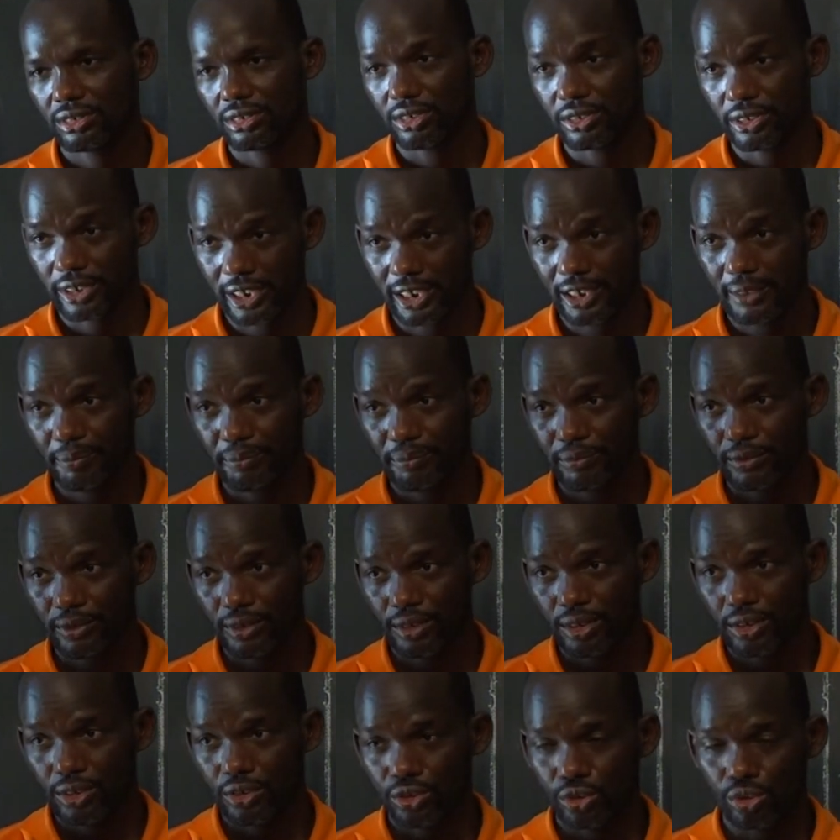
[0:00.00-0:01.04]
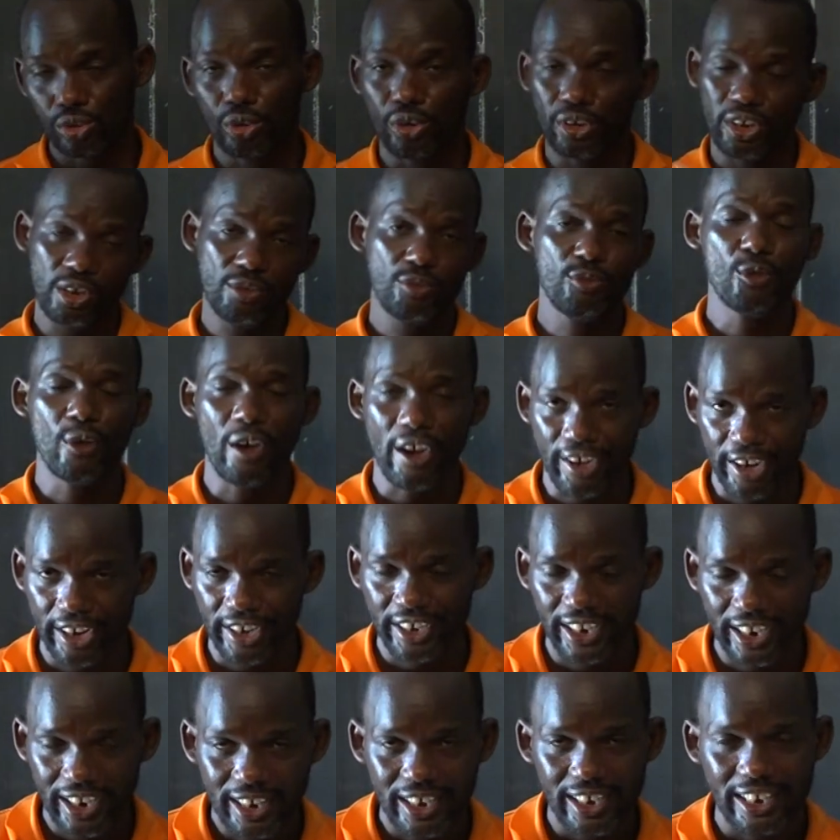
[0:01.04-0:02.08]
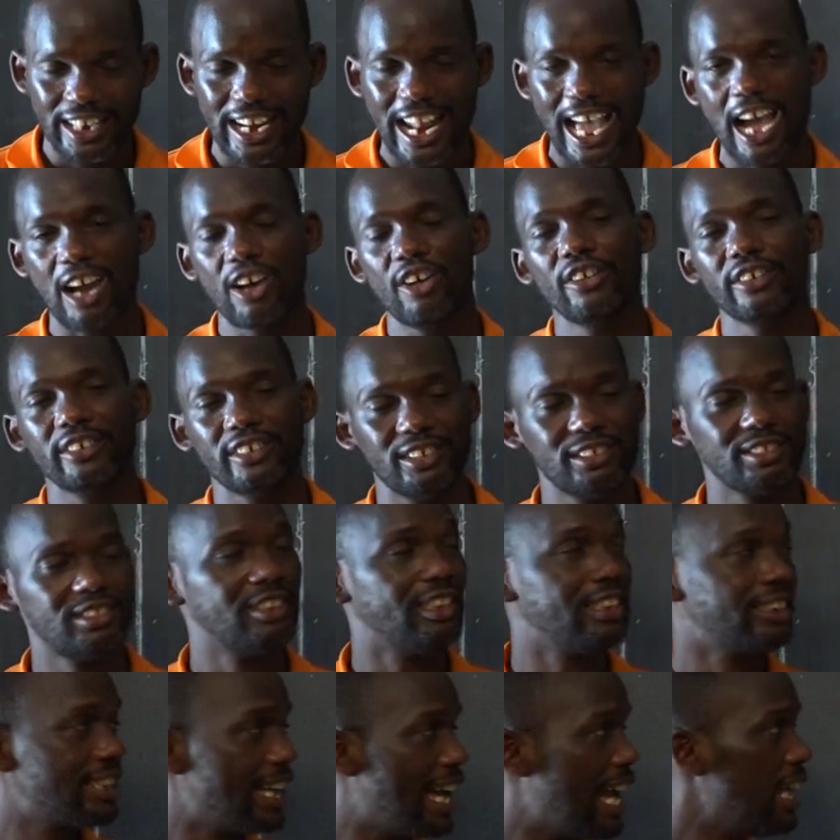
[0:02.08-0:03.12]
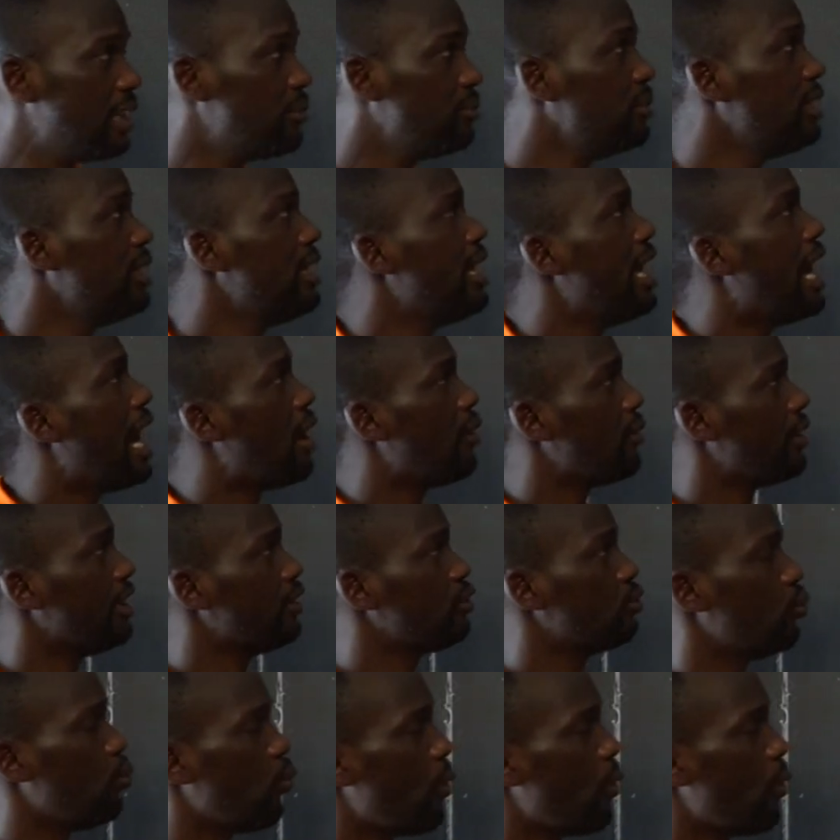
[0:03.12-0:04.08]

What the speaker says: Okay? So if you are ready, now this is the time. I would like to